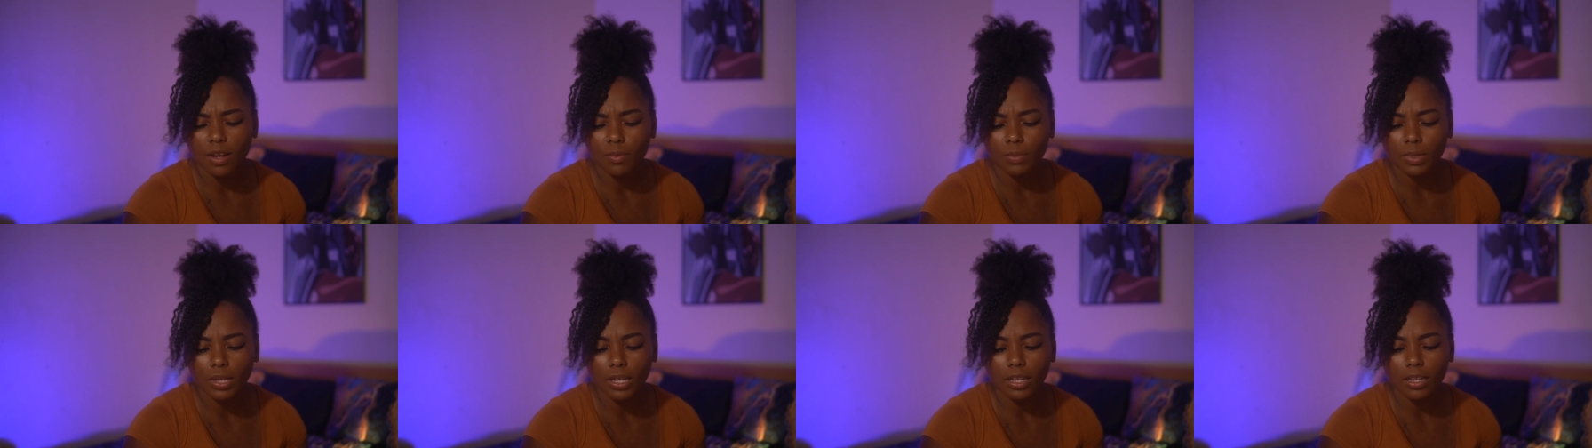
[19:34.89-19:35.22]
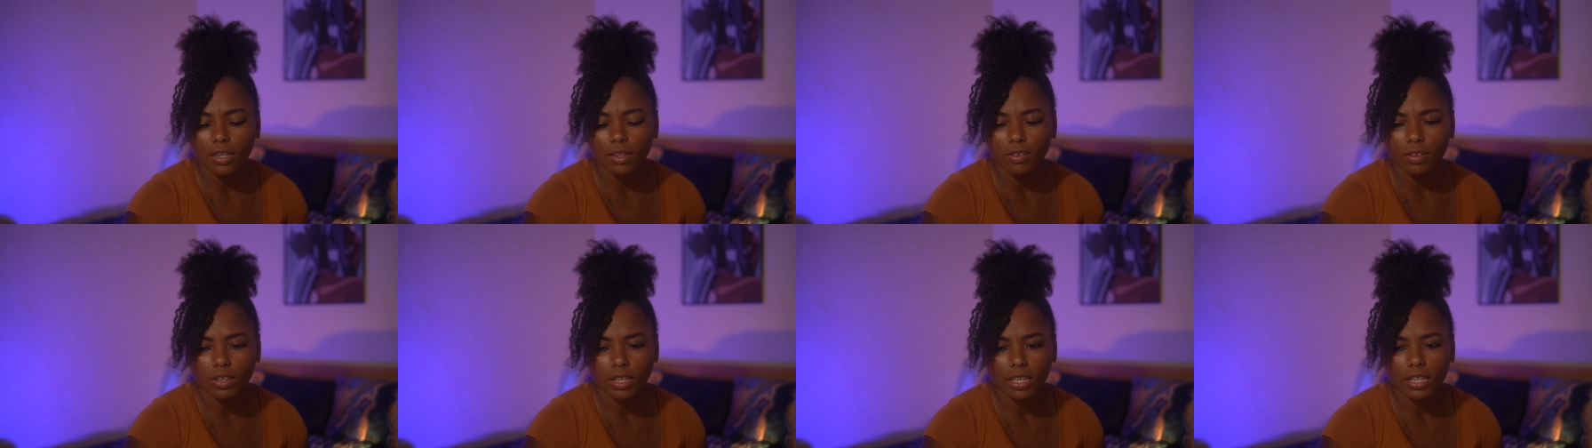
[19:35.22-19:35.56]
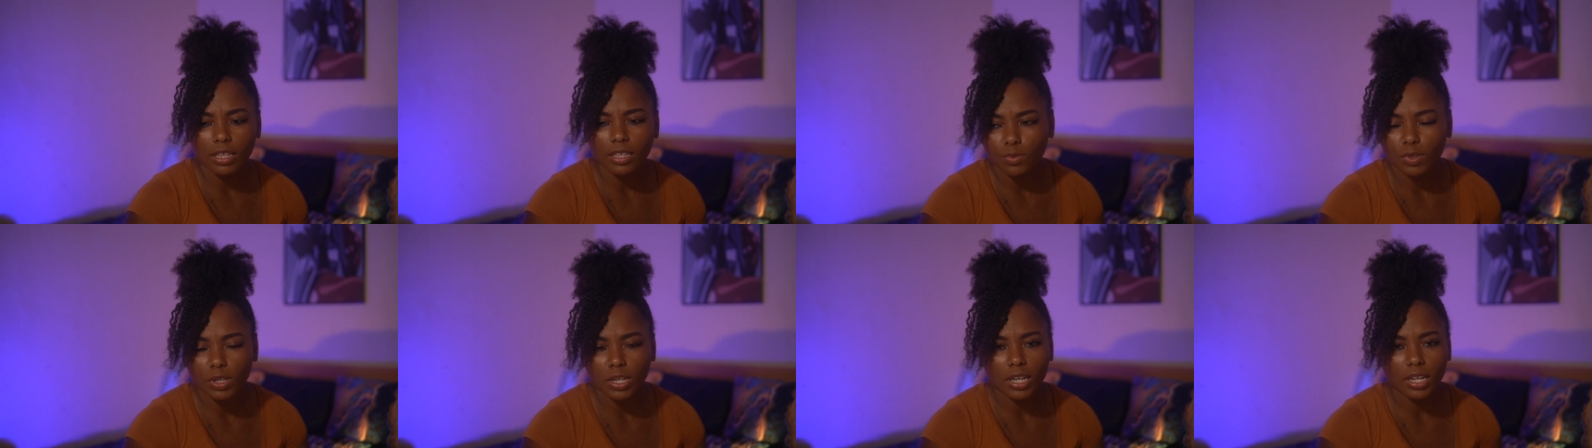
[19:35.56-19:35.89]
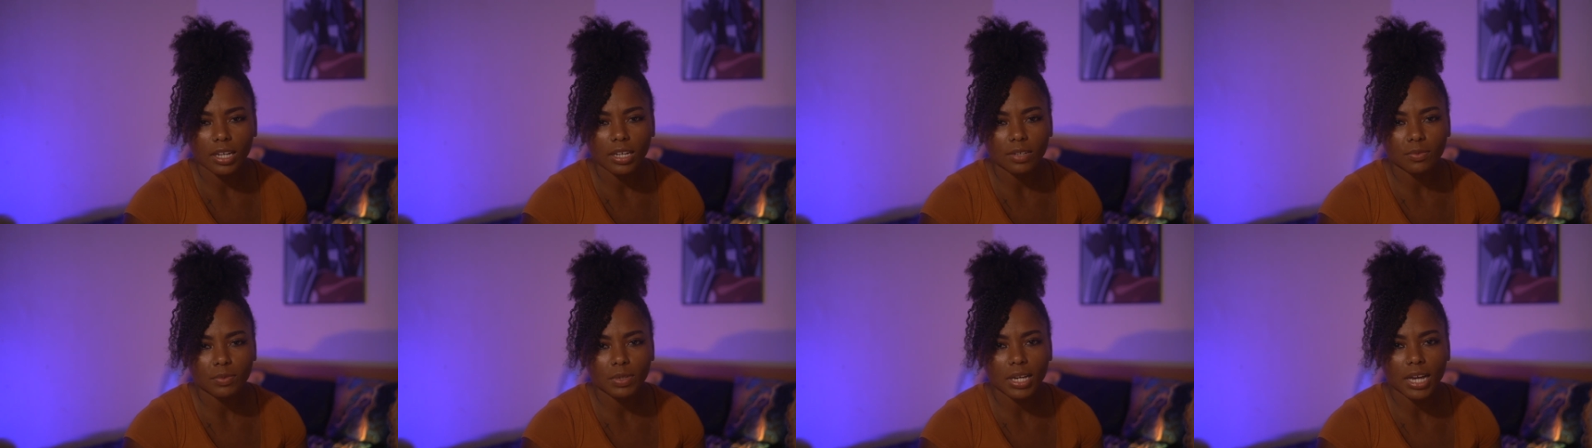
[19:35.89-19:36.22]
I'm like, okay, we
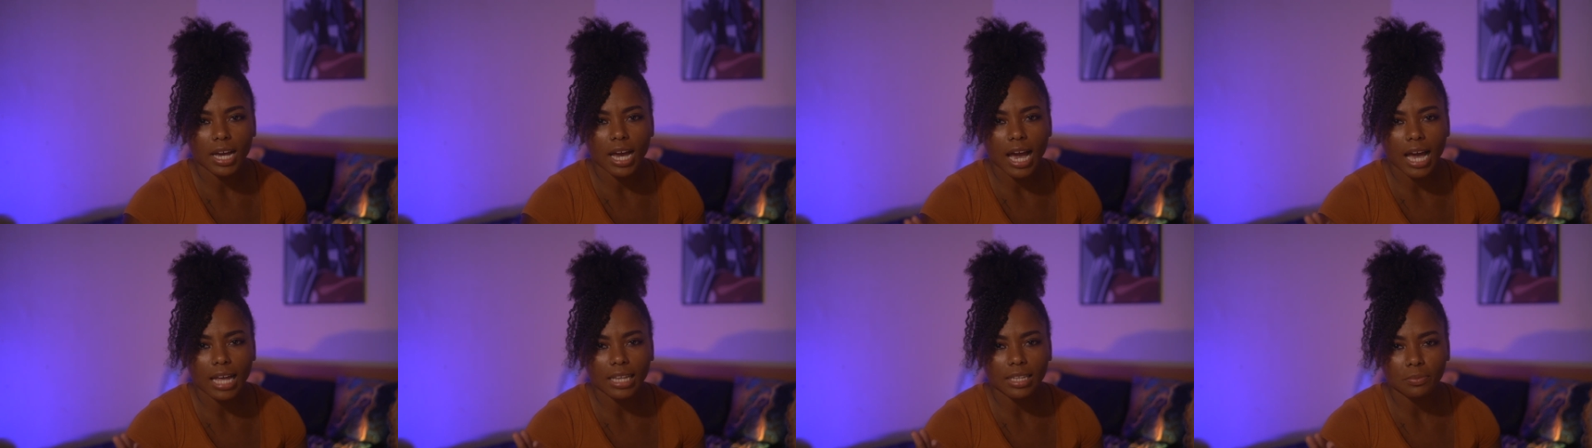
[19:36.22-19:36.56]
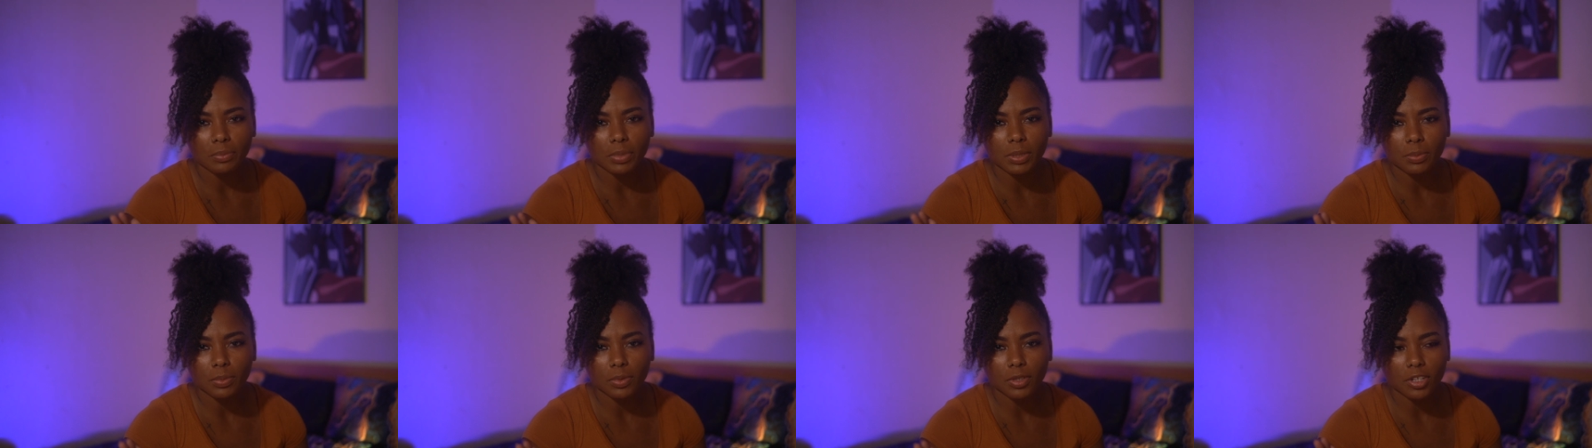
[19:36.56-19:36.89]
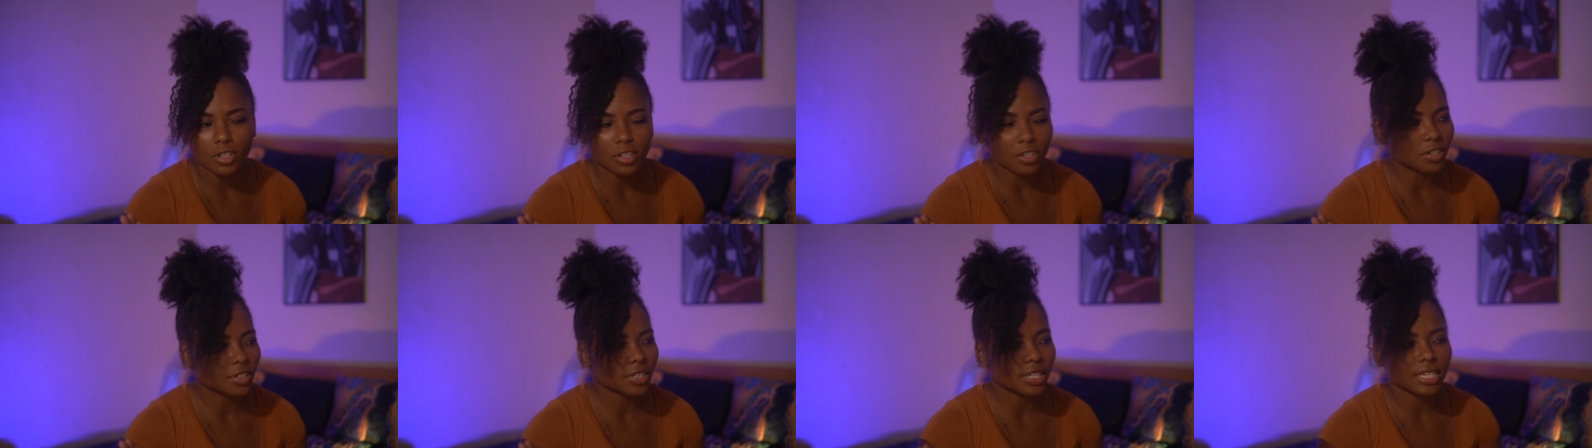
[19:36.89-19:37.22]
got we got island people here.